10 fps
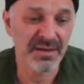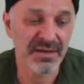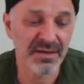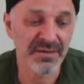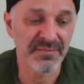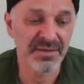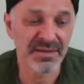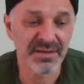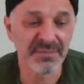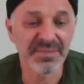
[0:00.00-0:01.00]
of
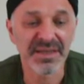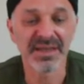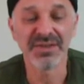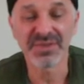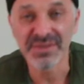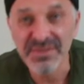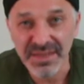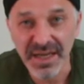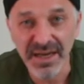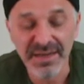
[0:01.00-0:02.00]
the implications of
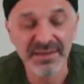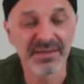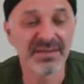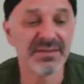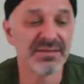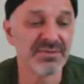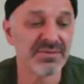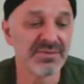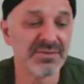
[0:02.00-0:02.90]
data, or